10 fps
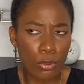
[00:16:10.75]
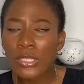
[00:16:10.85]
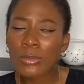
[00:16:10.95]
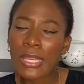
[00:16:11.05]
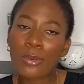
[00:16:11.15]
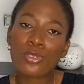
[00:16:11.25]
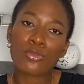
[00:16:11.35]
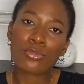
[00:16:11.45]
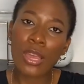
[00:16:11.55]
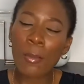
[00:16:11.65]
Sometimes
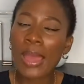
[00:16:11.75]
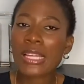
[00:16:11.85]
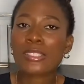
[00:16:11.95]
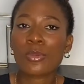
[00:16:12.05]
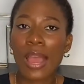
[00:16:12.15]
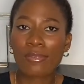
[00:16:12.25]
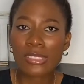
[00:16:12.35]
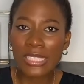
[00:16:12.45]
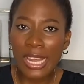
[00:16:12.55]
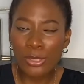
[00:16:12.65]
she'll have my auntie will have
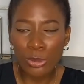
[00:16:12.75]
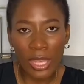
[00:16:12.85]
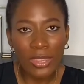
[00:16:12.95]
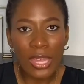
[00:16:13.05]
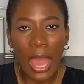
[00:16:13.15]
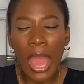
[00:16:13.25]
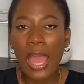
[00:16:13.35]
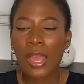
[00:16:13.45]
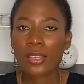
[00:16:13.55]
dinner together.